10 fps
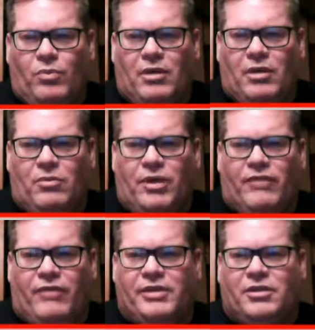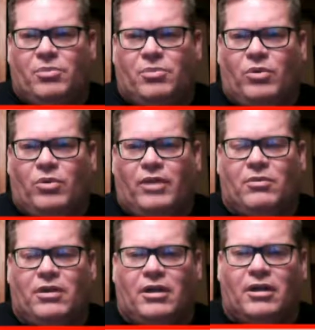have reached the point
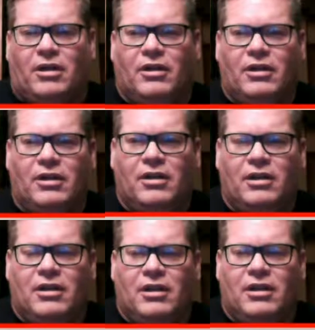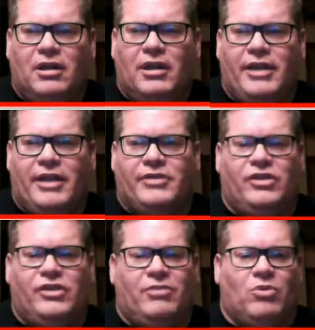where kids see
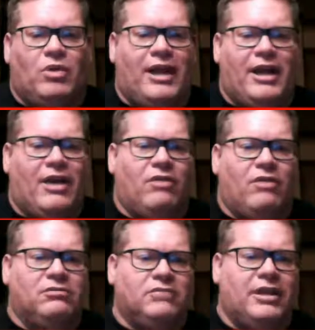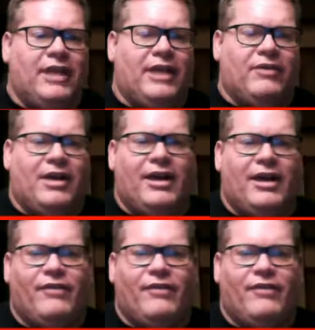more now than they ever have.